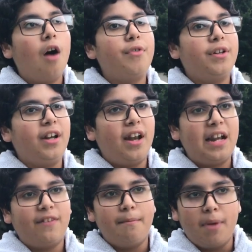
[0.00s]
of the
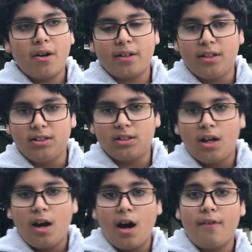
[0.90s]
Native Americans
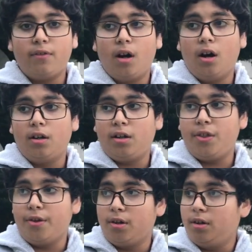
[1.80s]
have gone
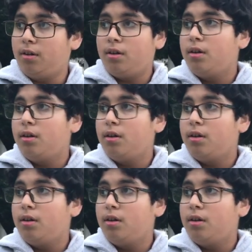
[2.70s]
either